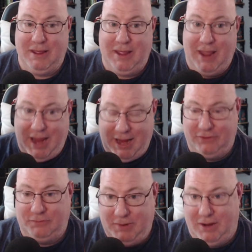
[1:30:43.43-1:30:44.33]

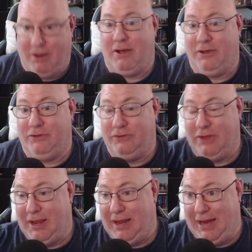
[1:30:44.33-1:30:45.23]
is because
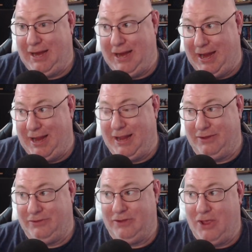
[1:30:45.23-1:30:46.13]
he
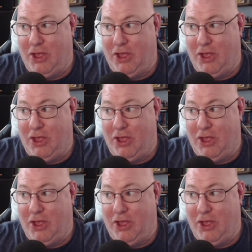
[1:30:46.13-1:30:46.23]
is